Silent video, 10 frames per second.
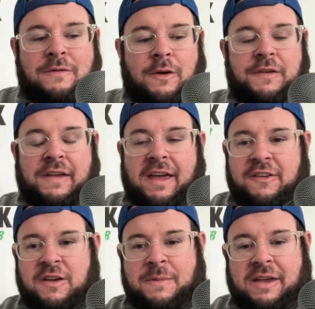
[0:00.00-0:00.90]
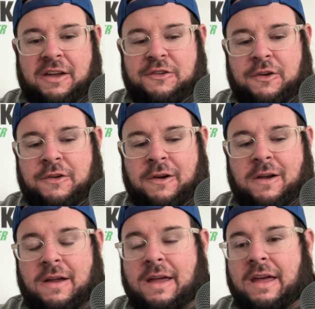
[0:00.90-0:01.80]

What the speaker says: versus AJ McKee Jr.